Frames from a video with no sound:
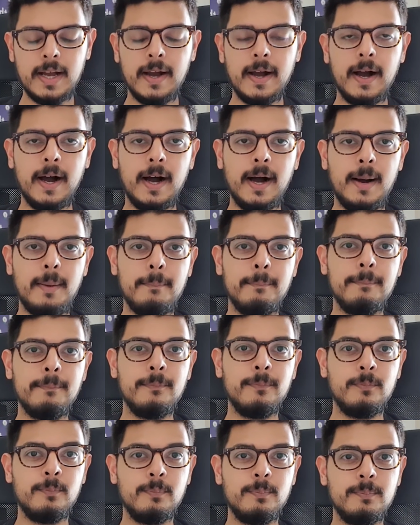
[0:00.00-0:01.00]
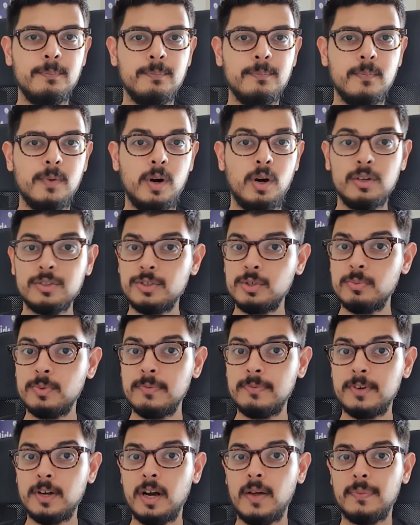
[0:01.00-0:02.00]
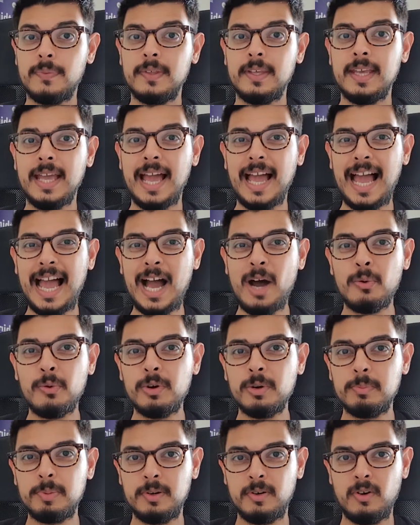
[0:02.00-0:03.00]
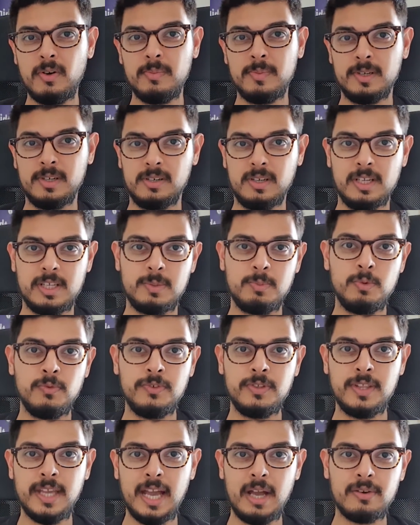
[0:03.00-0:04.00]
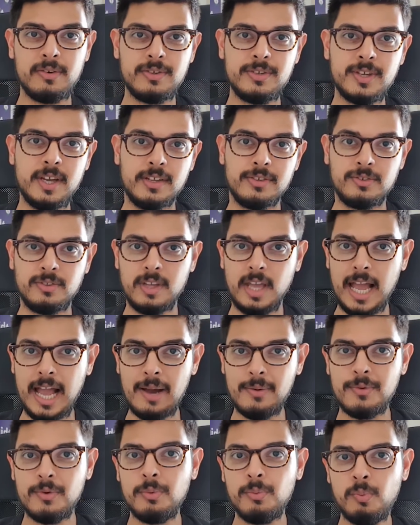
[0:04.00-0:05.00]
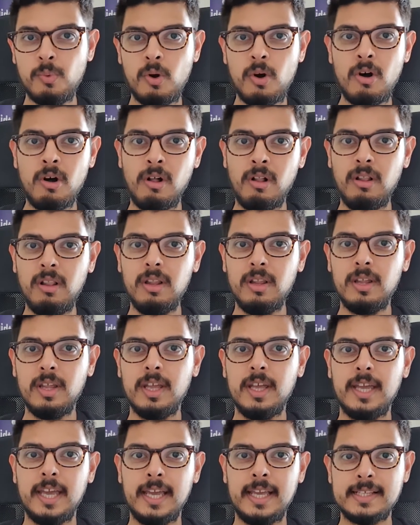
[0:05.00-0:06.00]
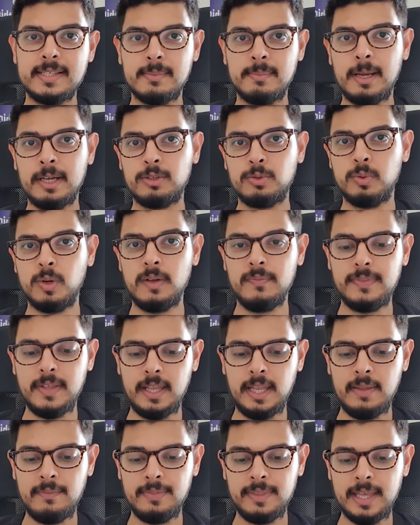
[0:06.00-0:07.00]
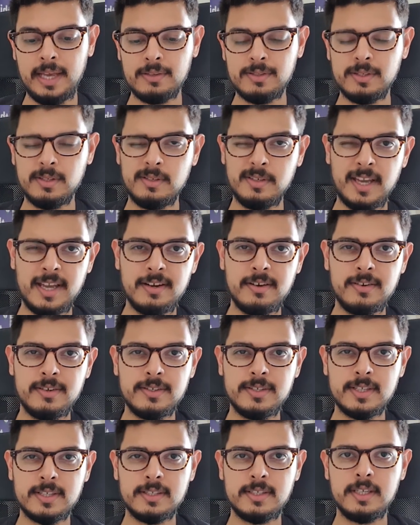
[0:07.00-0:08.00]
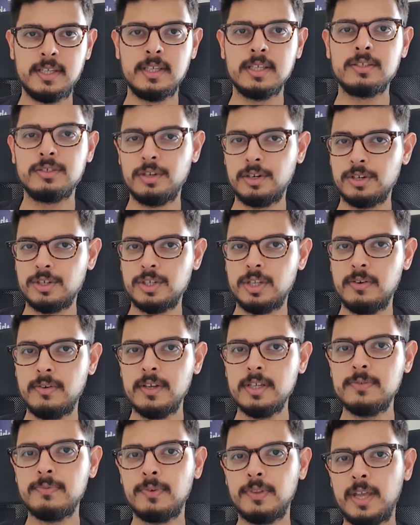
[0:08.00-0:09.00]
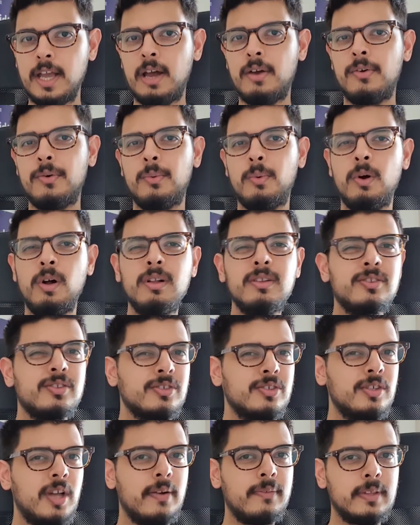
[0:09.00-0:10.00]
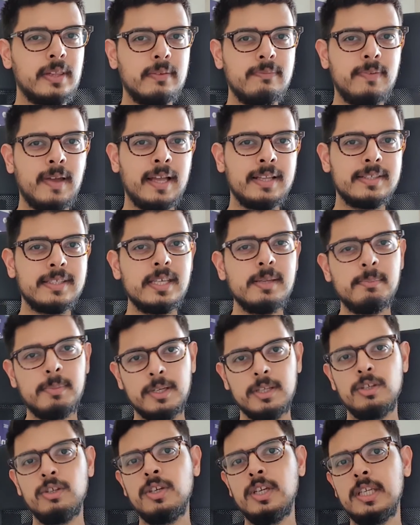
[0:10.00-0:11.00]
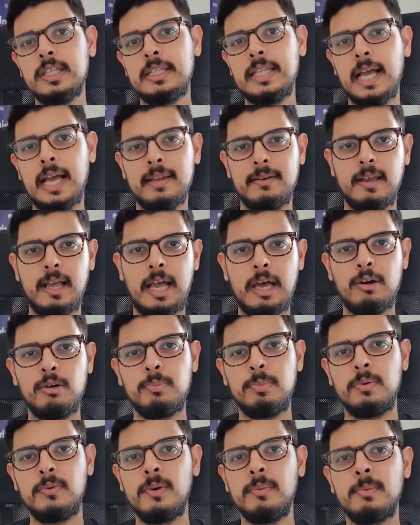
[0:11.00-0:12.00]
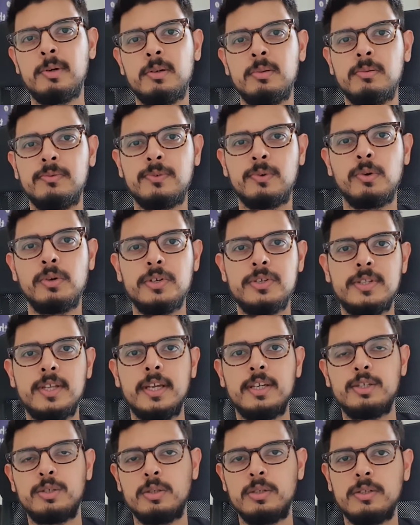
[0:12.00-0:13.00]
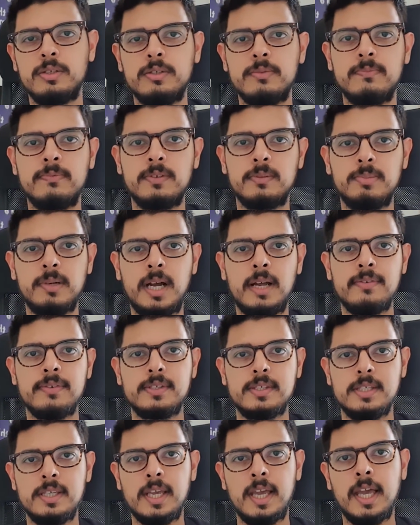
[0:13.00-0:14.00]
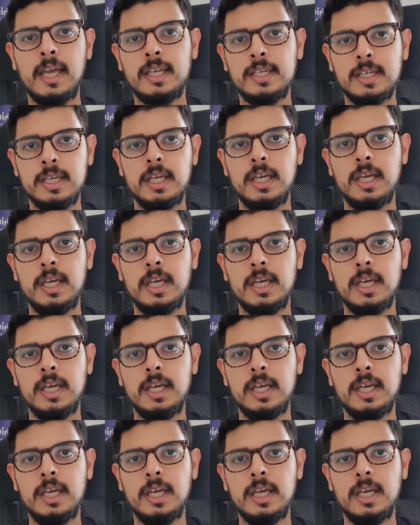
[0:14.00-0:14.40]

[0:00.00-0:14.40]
Also, we've got the outer perimeter. Let's move to the outer side. So the outer wall is about 11,960 Turkish liras for the outer walls. It's not really fancy, but you need that outer perimeter, of course, for privacy and